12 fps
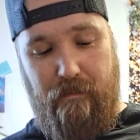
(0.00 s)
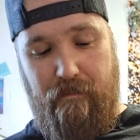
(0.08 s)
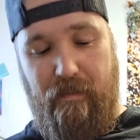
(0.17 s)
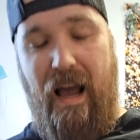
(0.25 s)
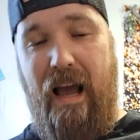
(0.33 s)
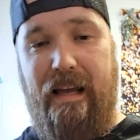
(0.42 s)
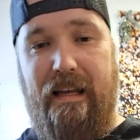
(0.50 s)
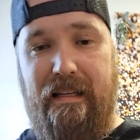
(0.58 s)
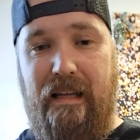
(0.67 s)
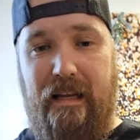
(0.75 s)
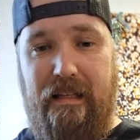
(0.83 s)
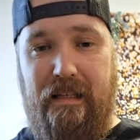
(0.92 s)
back in
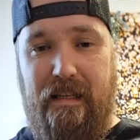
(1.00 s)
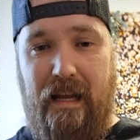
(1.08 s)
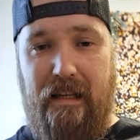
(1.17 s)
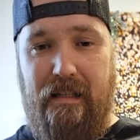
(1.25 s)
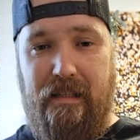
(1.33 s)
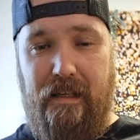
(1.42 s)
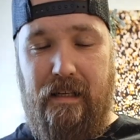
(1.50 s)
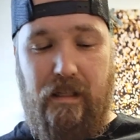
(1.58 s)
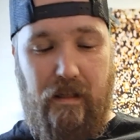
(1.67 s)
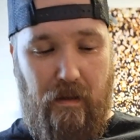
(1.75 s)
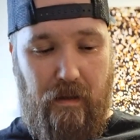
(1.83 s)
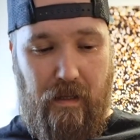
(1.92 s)

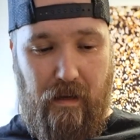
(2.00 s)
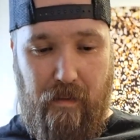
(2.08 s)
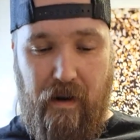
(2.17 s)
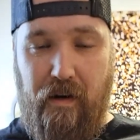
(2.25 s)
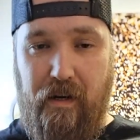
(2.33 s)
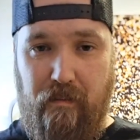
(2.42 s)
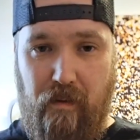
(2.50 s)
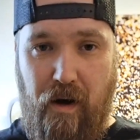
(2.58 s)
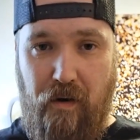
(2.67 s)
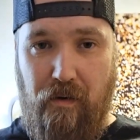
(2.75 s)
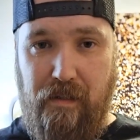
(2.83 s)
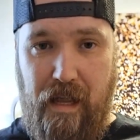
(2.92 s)
1996, the American
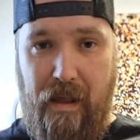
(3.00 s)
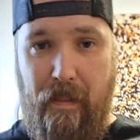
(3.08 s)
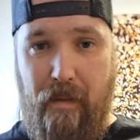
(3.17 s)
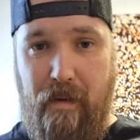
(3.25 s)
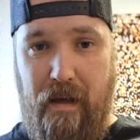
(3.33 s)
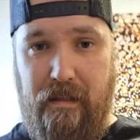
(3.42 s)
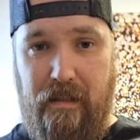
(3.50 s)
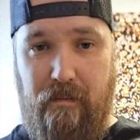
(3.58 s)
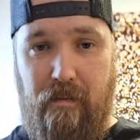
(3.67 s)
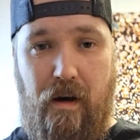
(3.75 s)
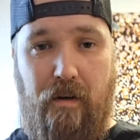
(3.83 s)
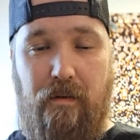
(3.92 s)
models and the Mexican
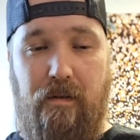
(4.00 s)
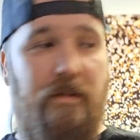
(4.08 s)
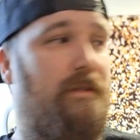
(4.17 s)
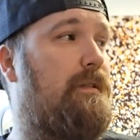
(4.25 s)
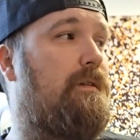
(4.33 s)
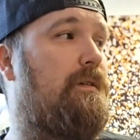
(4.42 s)
models,